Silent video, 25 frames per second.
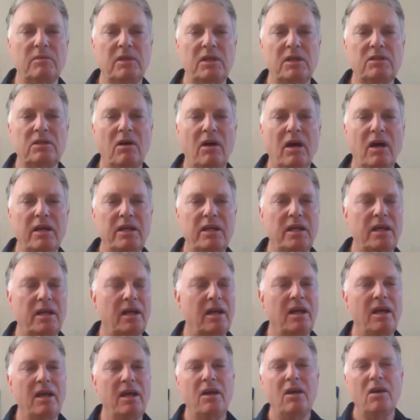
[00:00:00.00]
this idea.
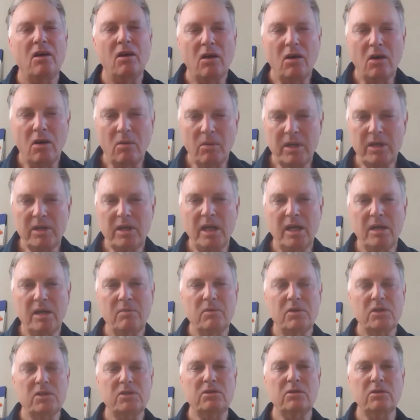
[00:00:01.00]
All we did
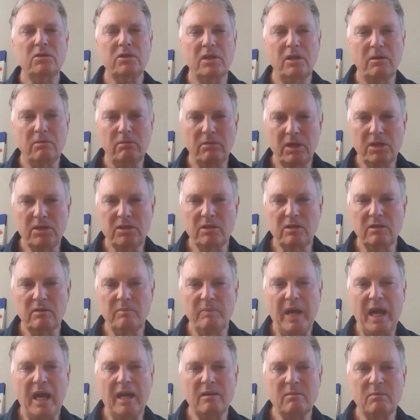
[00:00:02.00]
was took the original
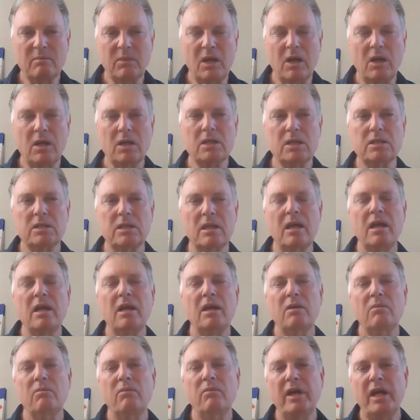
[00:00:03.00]
pattern blocks.
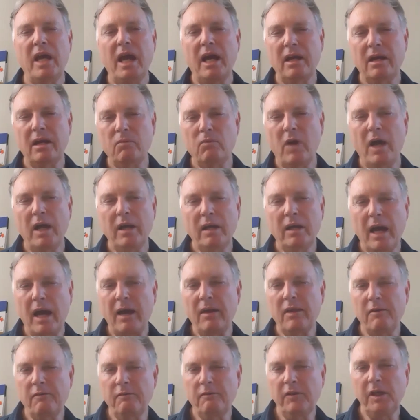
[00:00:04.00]
We added one
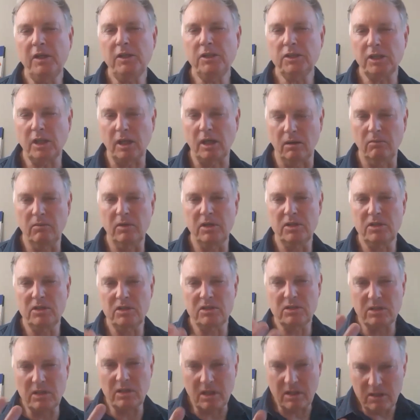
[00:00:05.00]
other feature, which
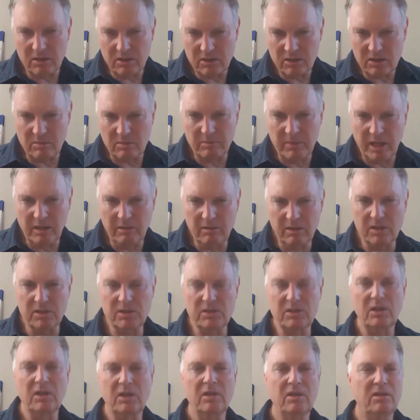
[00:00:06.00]
is some
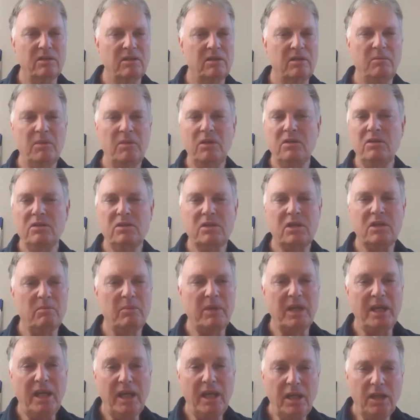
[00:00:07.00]
mirrors. Mirrors can
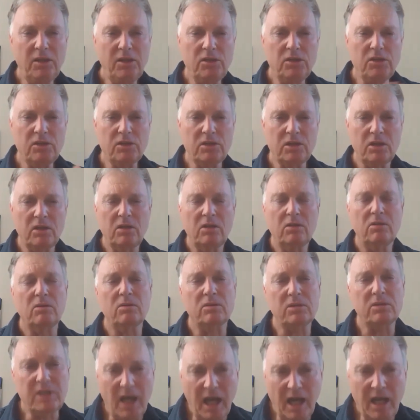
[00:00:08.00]
be hinged
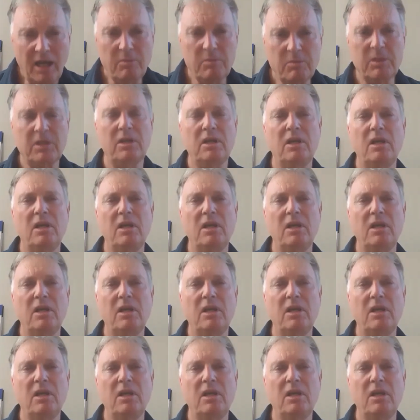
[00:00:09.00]
or taped,